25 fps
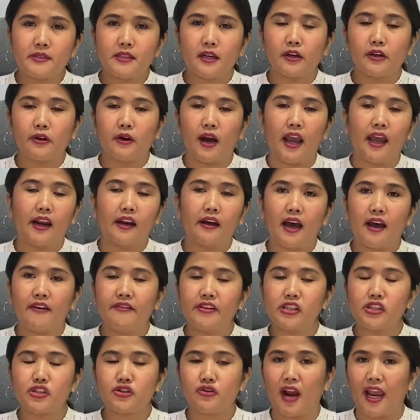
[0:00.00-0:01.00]
I don't know, I
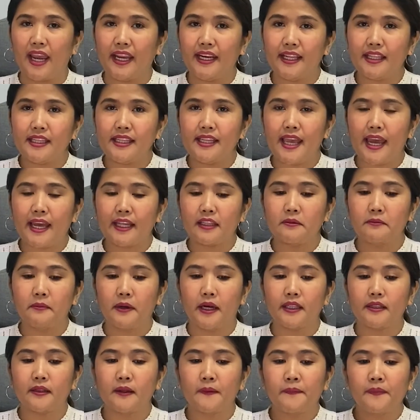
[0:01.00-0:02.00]
haven't tried it yet,
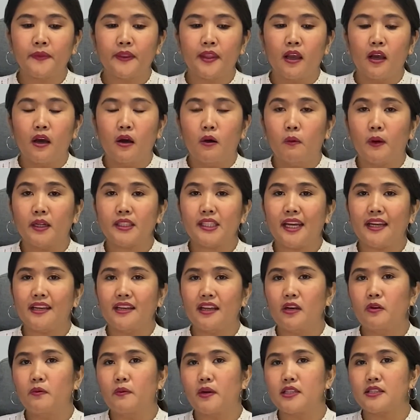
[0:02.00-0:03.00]
but what I
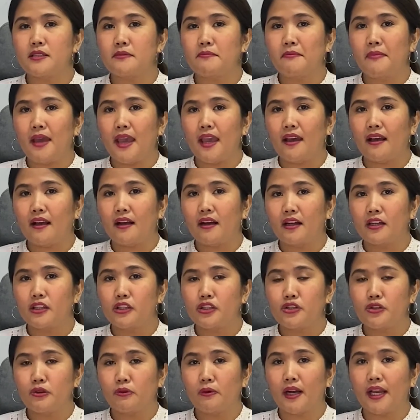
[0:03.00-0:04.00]
did was make
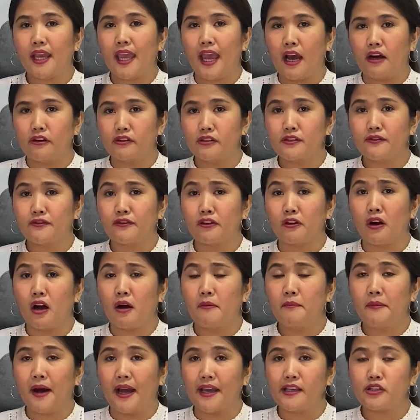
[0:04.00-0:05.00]
2 accounts for
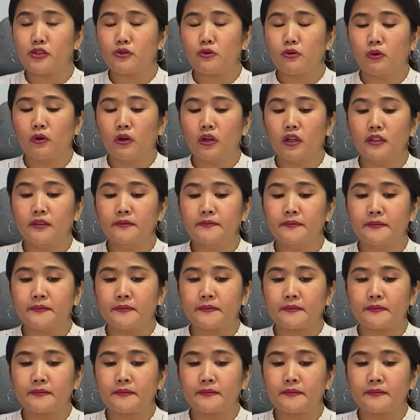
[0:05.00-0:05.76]
my school,